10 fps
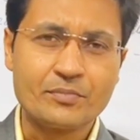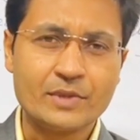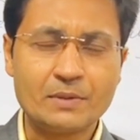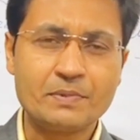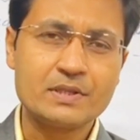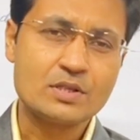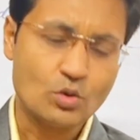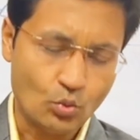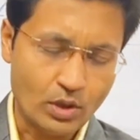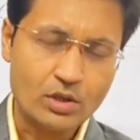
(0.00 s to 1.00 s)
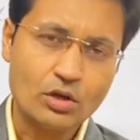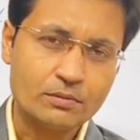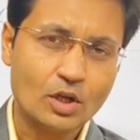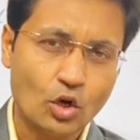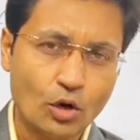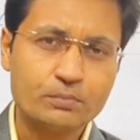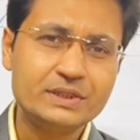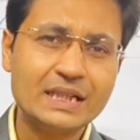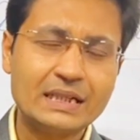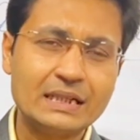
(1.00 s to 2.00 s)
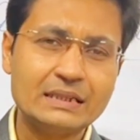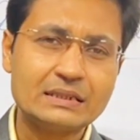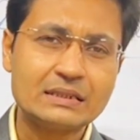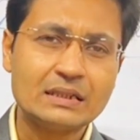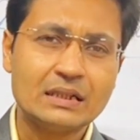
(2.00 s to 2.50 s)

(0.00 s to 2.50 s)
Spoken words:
That means one of the objectives is